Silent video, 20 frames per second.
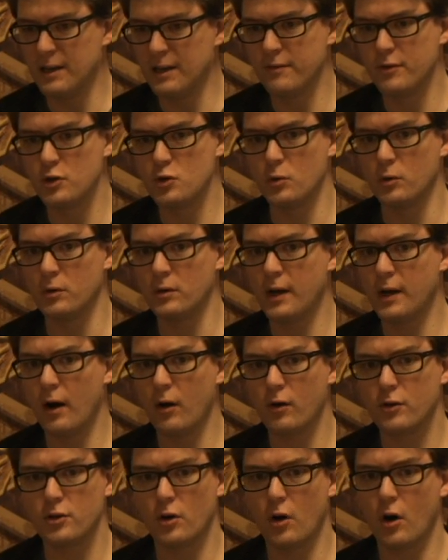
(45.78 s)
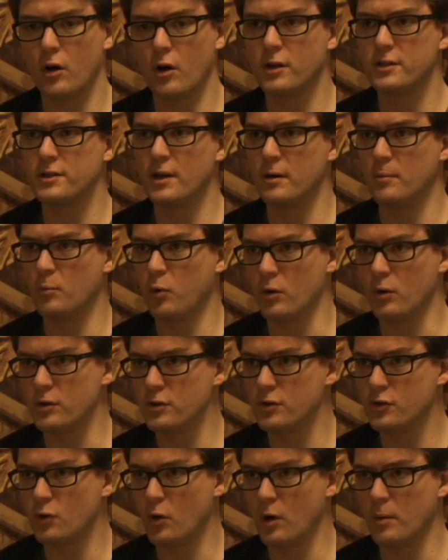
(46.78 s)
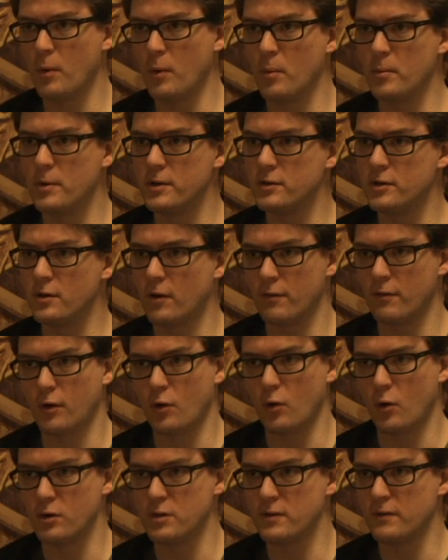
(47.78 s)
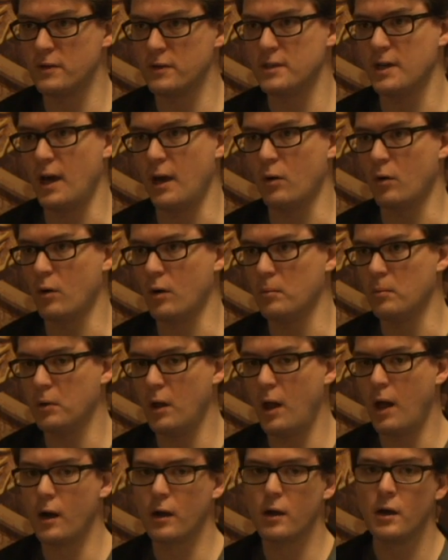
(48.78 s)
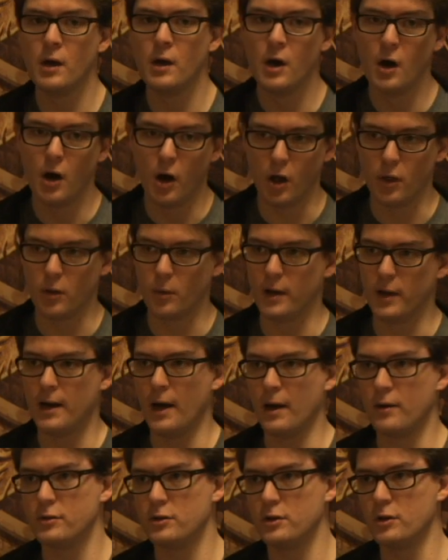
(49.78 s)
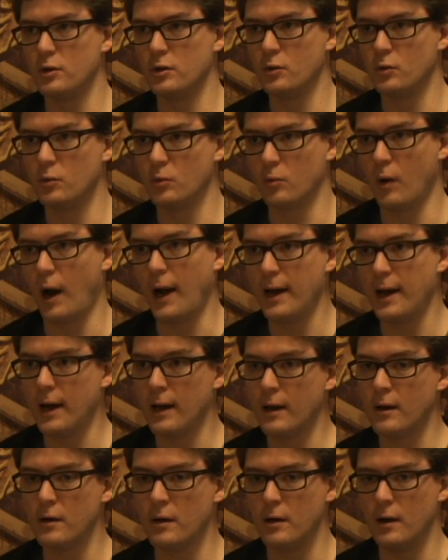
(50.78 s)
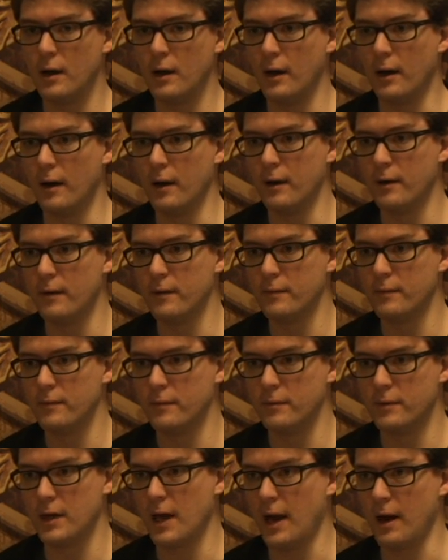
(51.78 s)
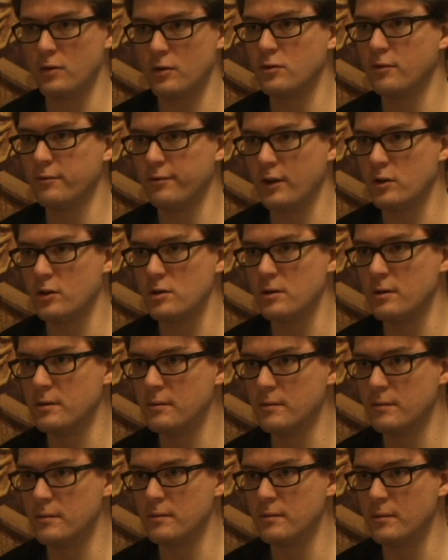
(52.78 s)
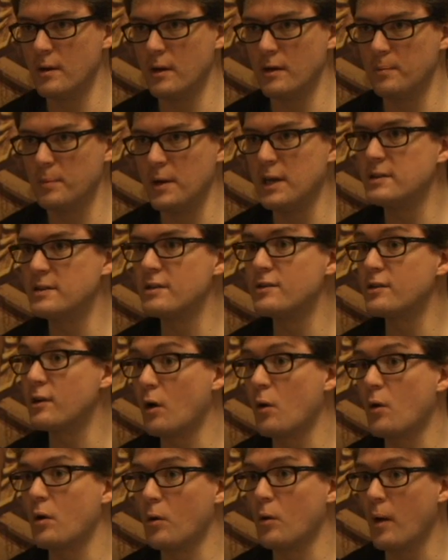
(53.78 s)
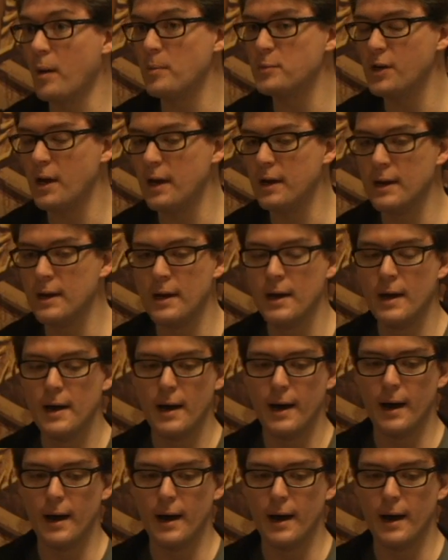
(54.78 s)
individual character arcs and important story moments over the course of a set or a block, all the way down to writing the actual fiction pieces that go on our website.